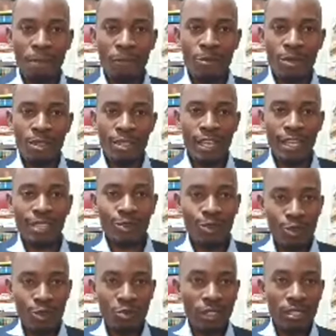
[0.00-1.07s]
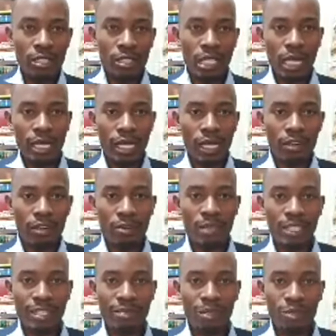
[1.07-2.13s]
The contract is an agreement
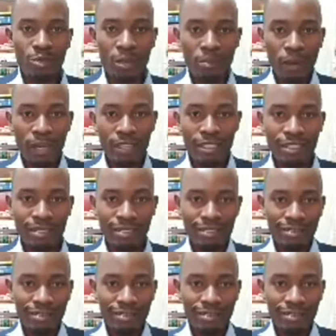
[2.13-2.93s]
between parties.